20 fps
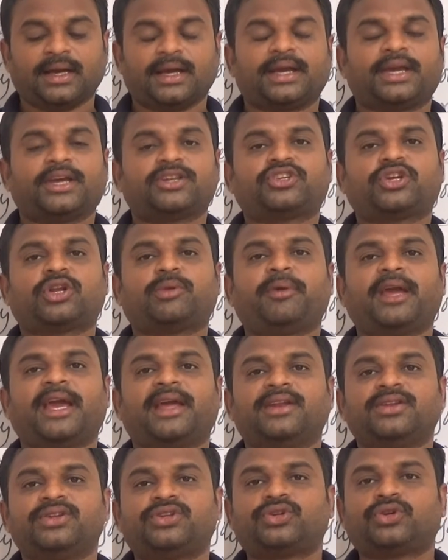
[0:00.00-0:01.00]
It should
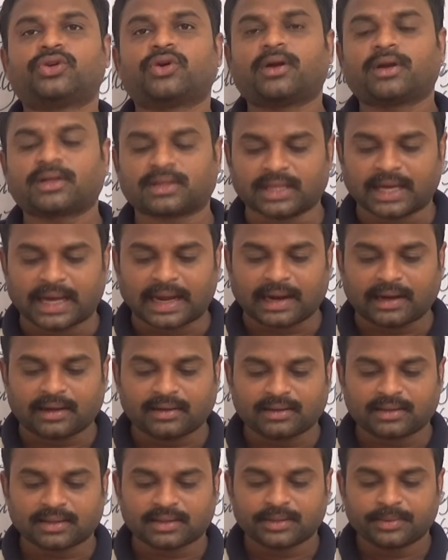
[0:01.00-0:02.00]
be ensured
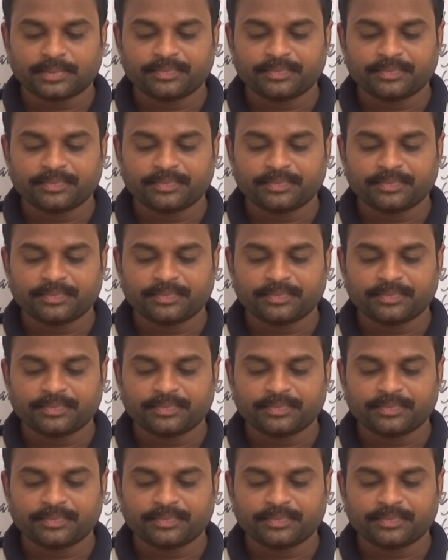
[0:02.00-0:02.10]
that